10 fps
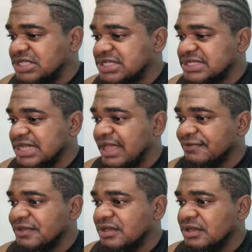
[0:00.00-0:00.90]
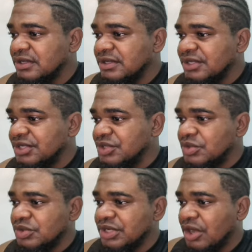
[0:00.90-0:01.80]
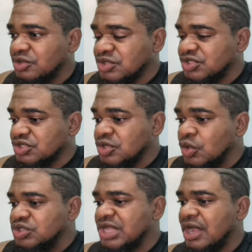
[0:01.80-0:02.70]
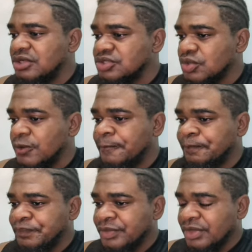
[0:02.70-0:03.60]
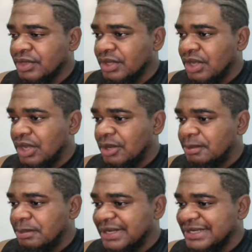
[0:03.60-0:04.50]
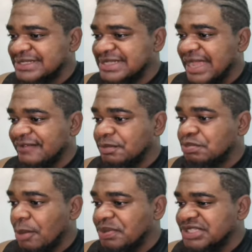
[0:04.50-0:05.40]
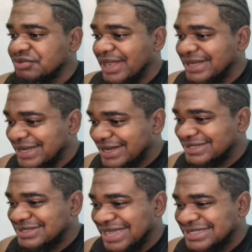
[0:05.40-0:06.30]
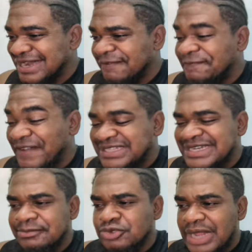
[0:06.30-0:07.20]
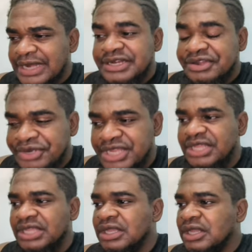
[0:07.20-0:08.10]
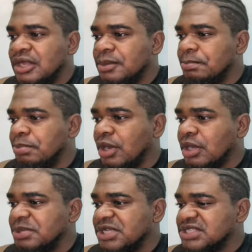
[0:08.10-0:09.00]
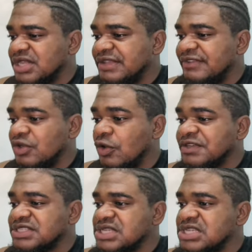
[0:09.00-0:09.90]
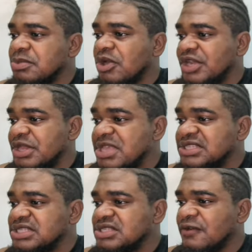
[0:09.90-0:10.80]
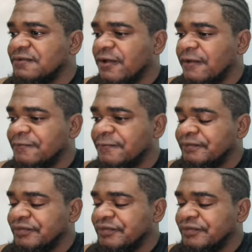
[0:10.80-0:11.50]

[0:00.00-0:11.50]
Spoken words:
since they left, you know, the house was just closed down. So at least they have the property right there. It hasn't affected them to that degree, but because they're living overseas. But on the basis of